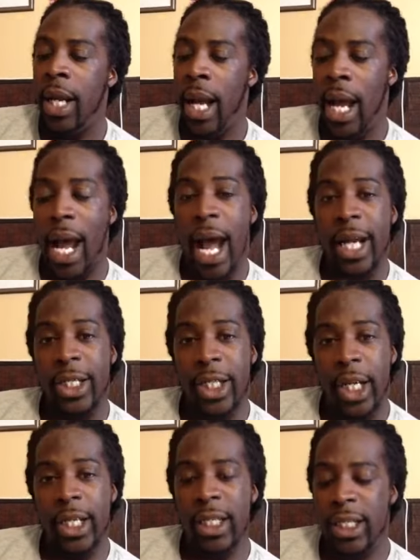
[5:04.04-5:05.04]

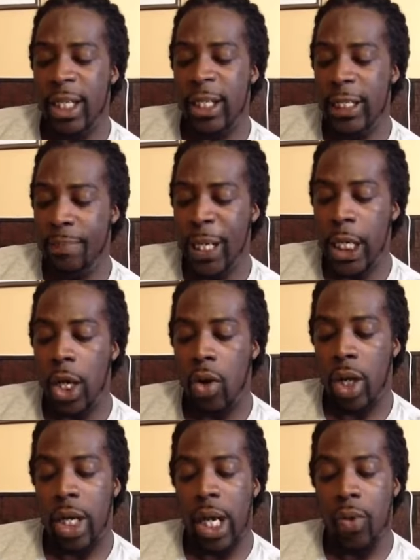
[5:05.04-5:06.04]
Actions speak louder
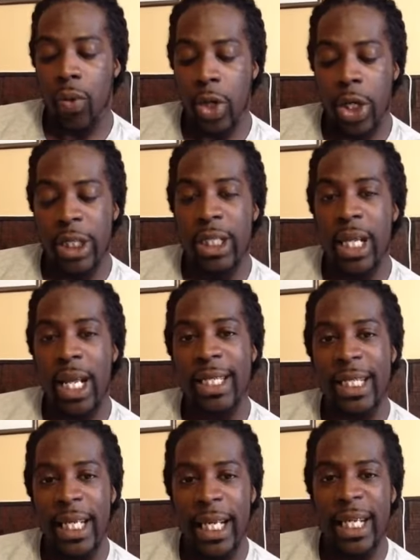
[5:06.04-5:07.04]
than words,
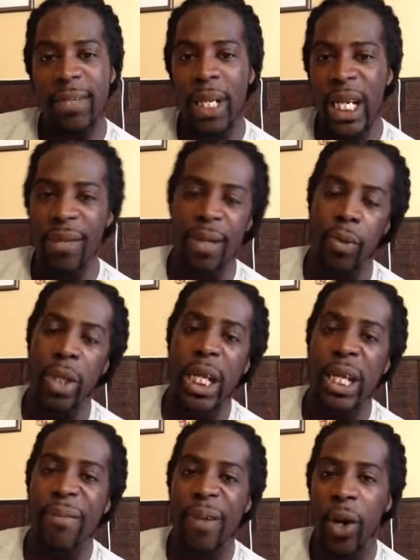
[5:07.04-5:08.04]
seeing is believing. We need
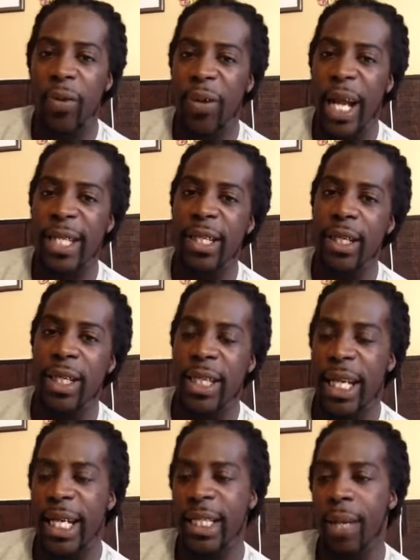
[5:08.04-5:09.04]
to verify certain
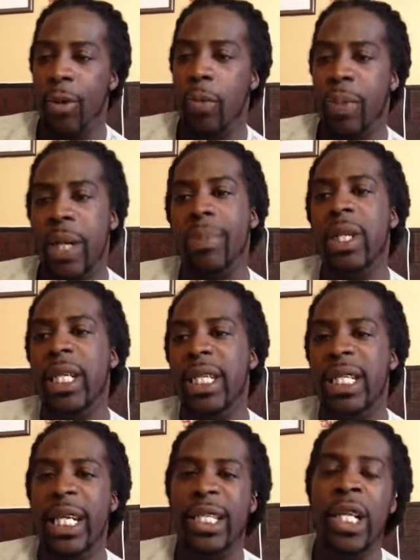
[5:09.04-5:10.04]
things about people these
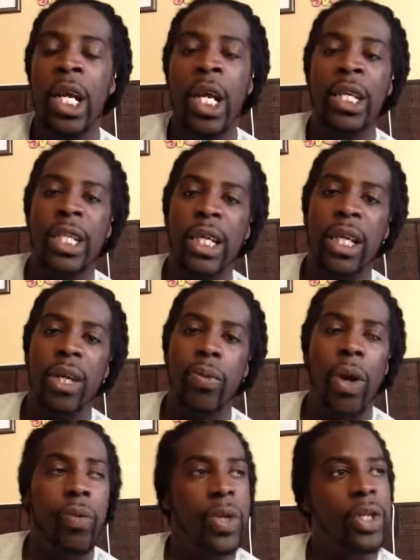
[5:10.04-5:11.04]
days. See,
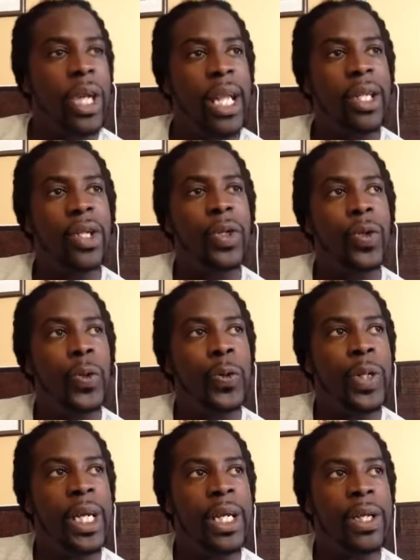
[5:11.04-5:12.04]
what we tend to do
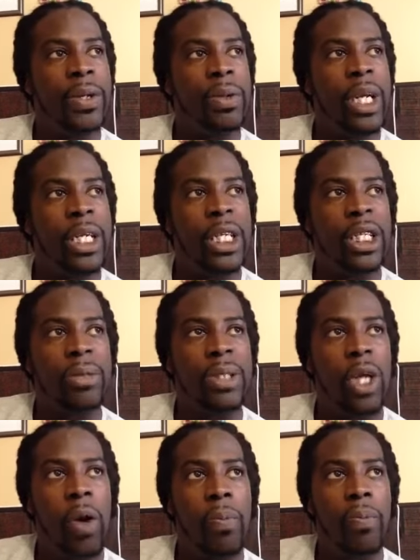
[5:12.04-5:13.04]
in relationships
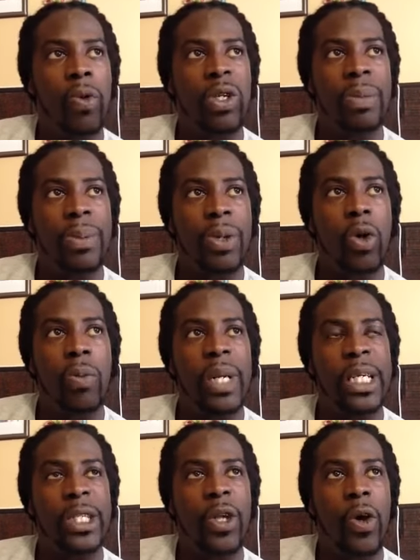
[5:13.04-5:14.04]
now, most people go
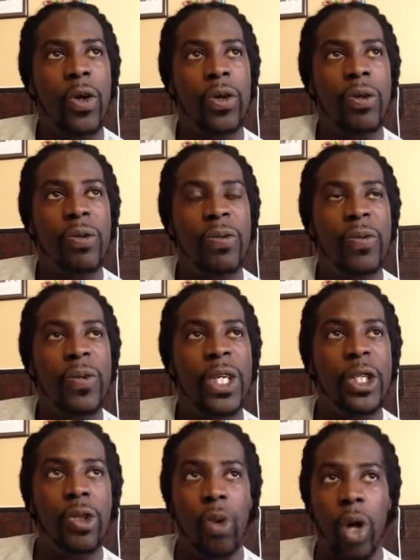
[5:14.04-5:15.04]
based on
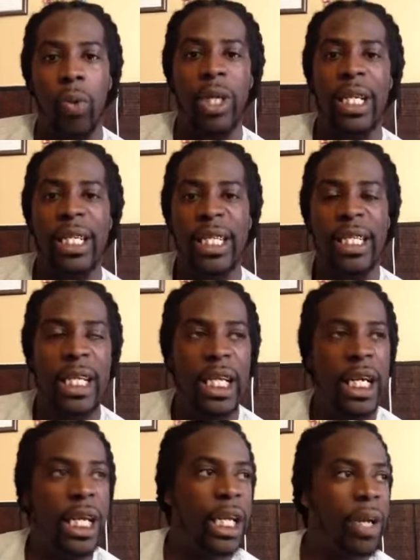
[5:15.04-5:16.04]
visual, what they
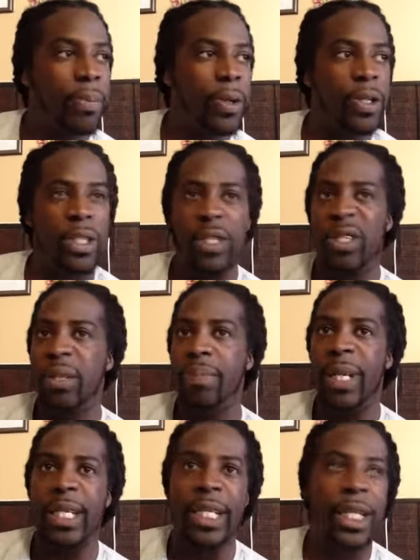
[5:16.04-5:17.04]
see in the person's
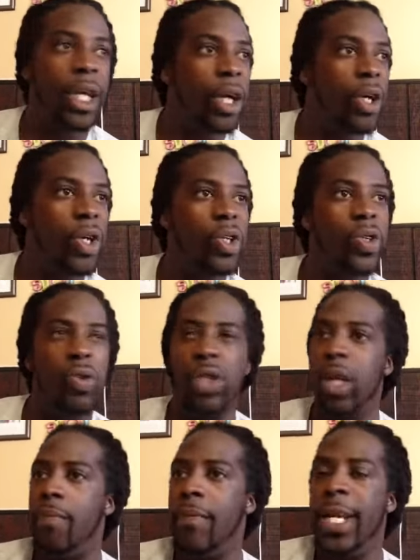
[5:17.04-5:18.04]
picture, social
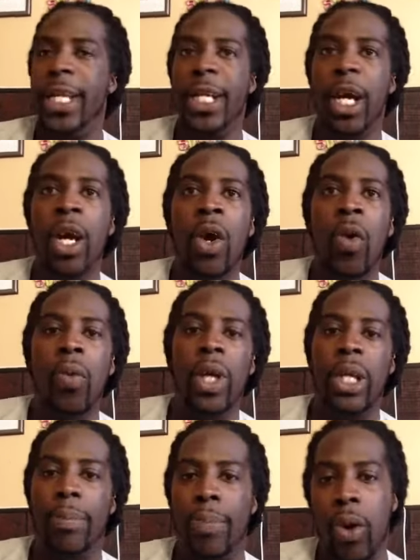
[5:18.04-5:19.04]
media, what they
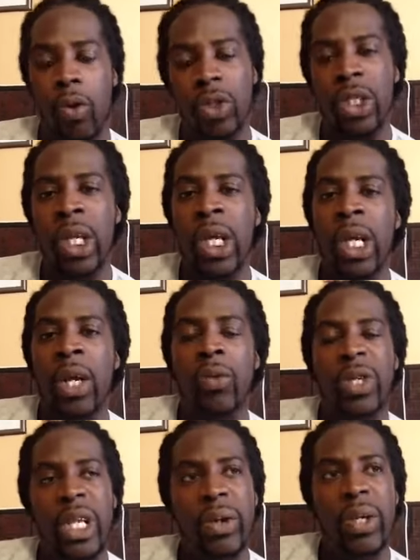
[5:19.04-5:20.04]
post. We
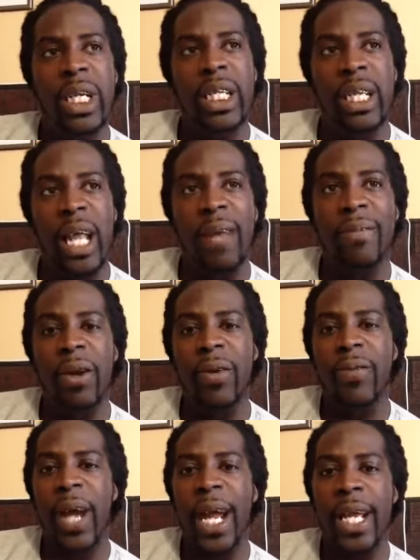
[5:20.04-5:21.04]
say we need to start
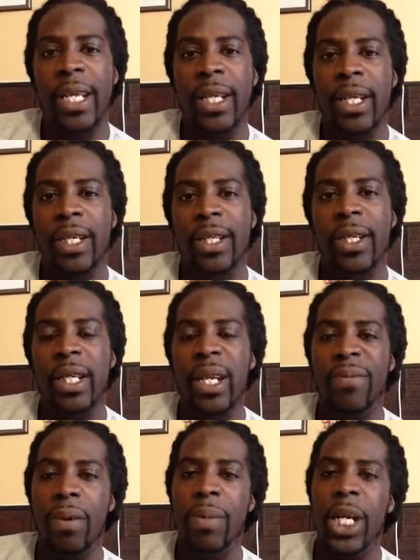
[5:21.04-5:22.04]
verifying certain
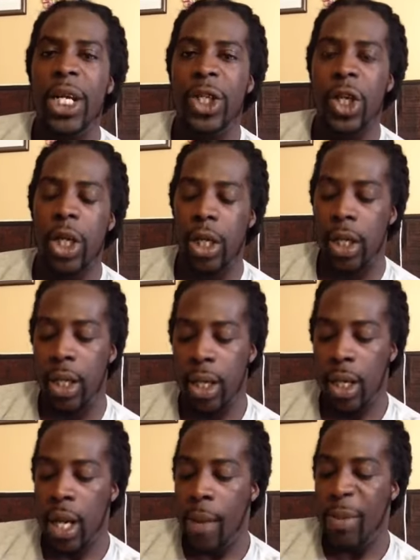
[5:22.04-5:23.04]
information
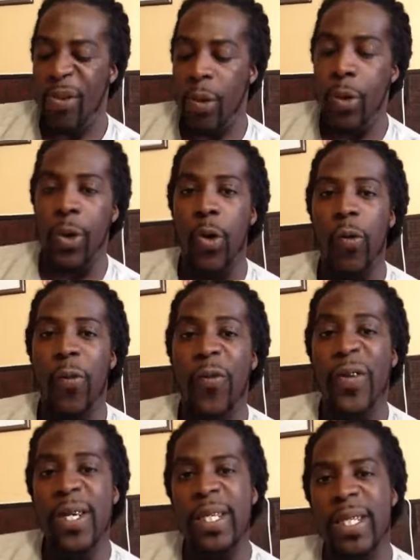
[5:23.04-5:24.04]
before we go
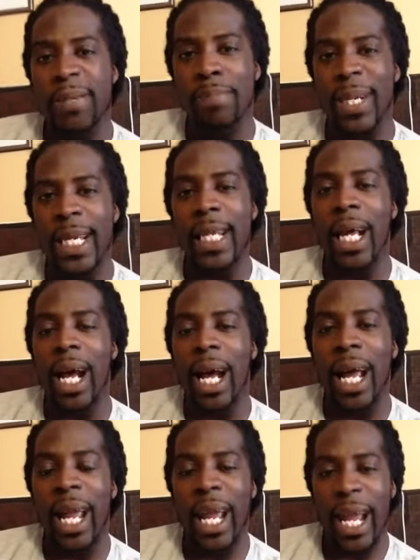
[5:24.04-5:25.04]
full speed
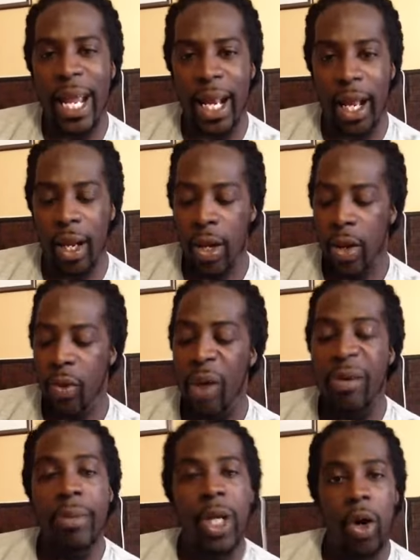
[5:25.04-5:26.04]
ahead. We have to
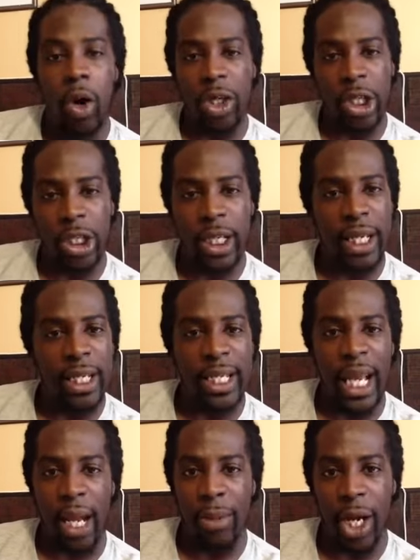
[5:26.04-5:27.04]
be cautious in this
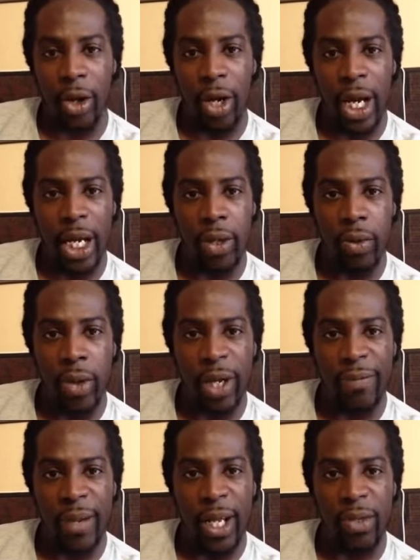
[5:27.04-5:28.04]
time here, right? Where as
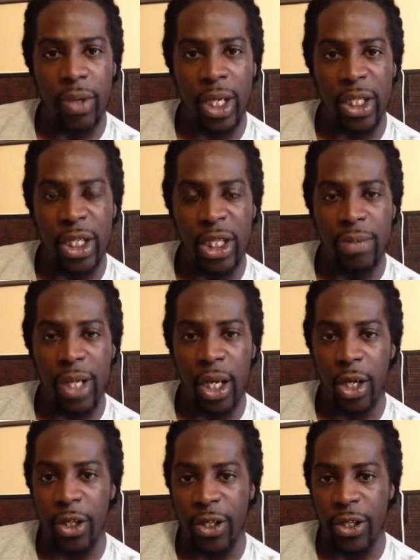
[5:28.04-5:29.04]
far as relationships are
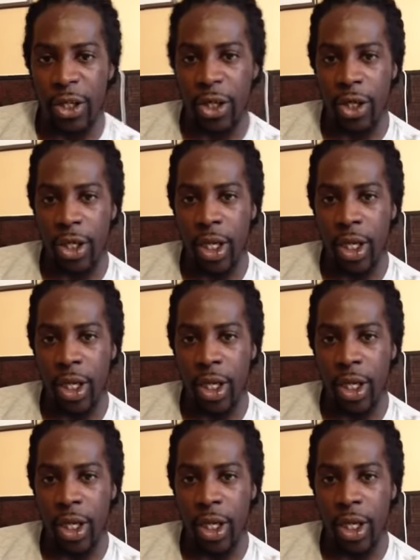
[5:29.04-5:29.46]
concerned.